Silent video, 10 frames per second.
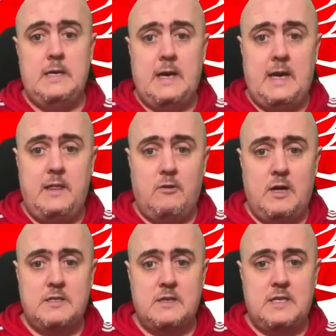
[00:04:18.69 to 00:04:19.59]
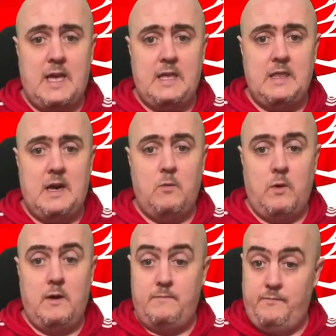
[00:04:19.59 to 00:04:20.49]
And they're also saying that
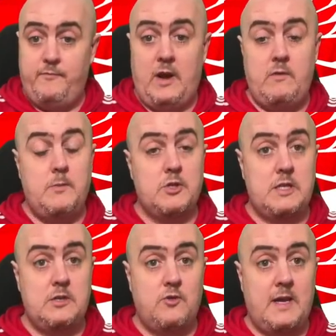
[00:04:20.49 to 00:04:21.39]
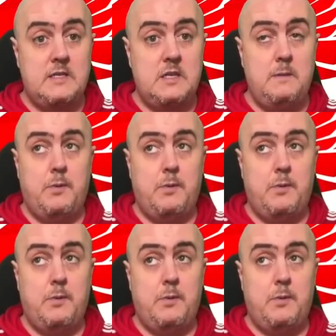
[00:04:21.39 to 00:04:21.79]
we're very much interested,